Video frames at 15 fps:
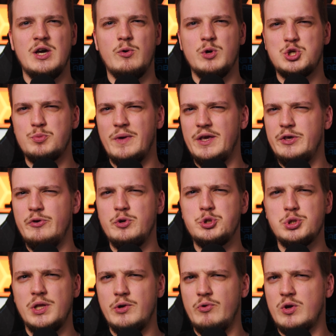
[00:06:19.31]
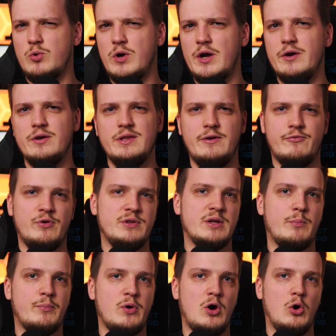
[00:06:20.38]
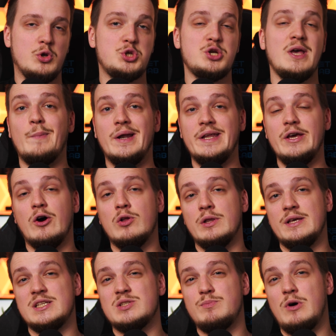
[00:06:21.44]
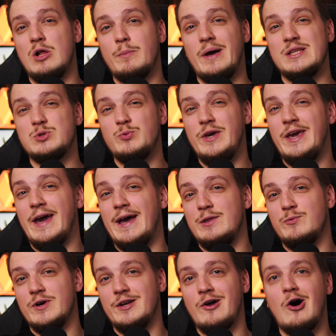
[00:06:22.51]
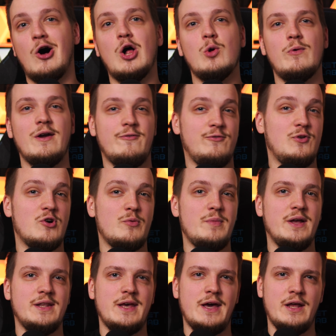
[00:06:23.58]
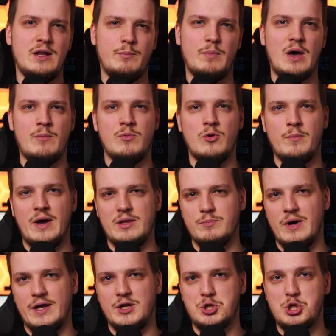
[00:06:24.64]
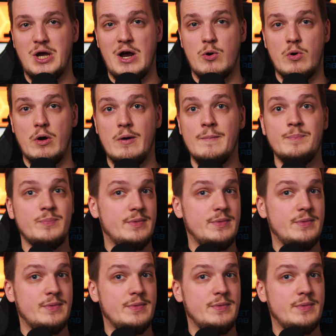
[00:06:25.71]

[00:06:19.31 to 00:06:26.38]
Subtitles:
which may usually require a different approach, but the only small mats we had were the hallway floor mat and a bamboo mat by the shower.